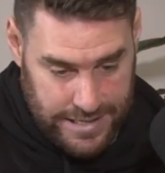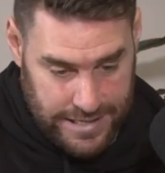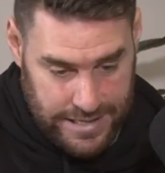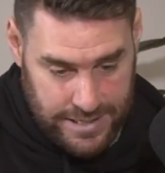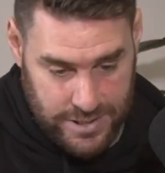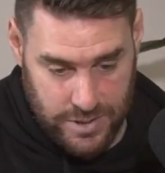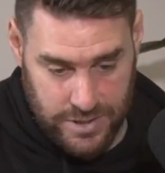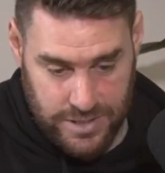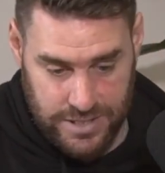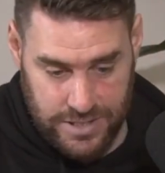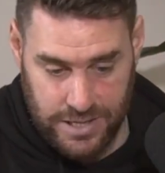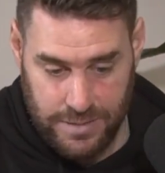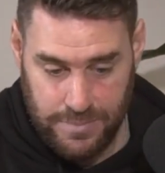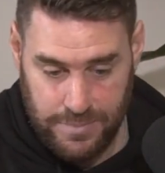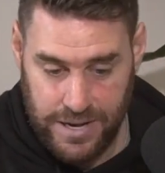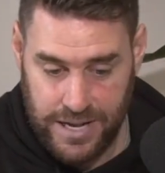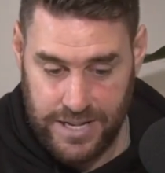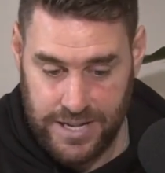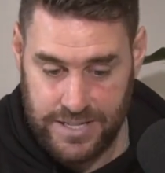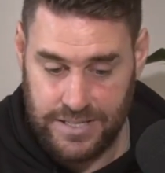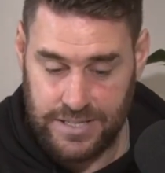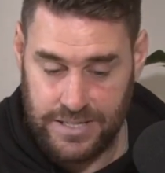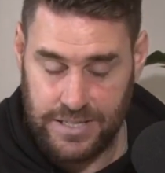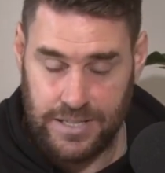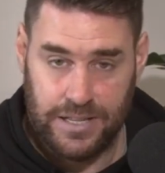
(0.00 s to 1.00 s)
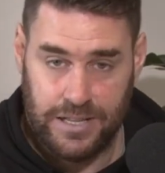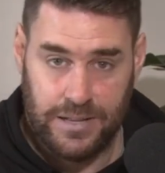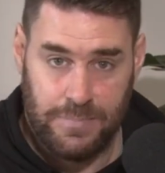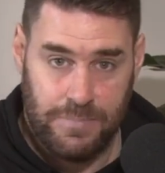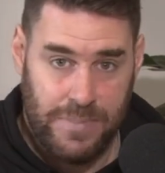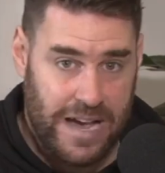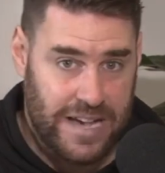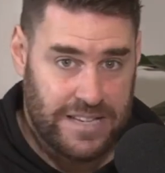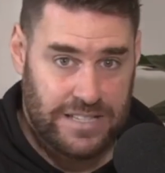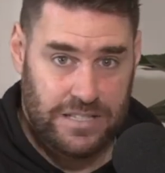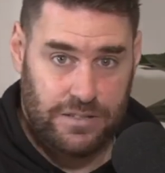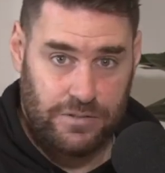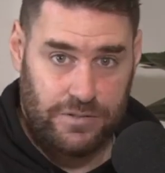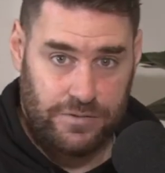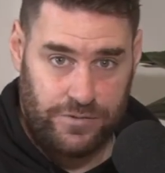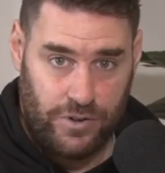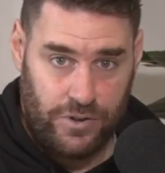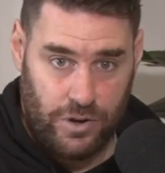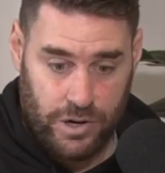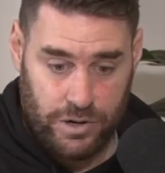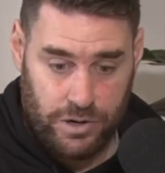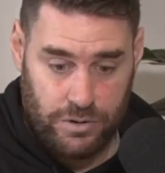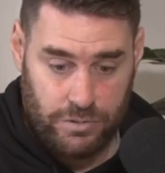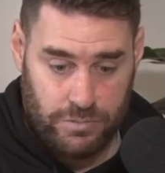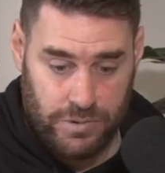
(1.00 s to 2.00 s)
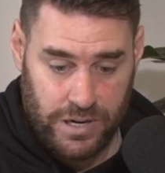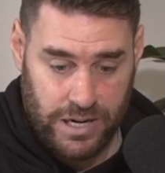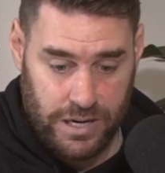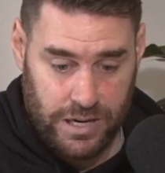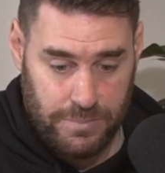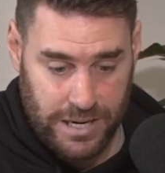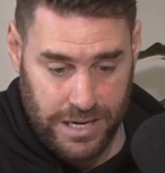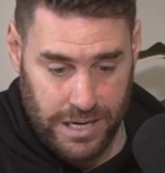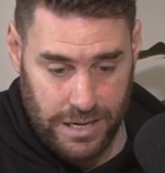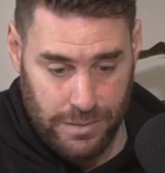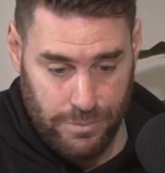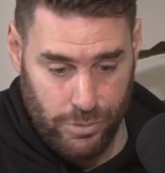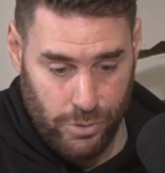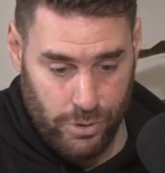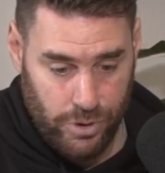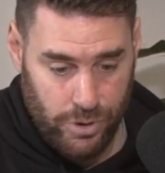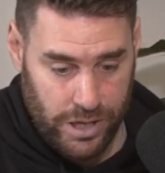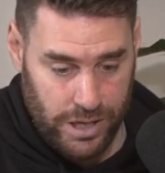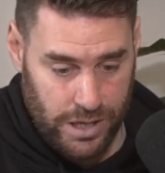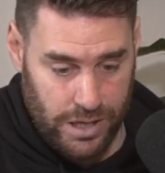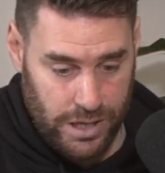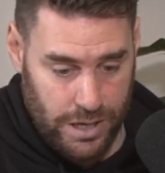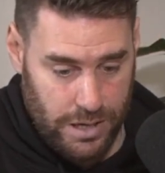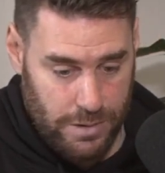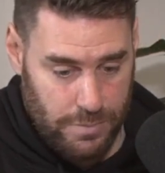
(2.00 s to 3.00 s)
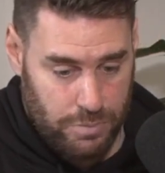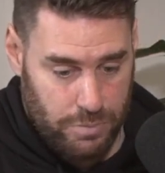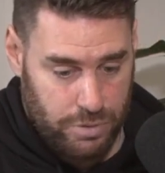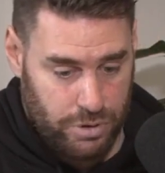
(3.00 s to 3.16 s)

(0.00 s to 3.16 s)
This is an amazing final round Monday morning.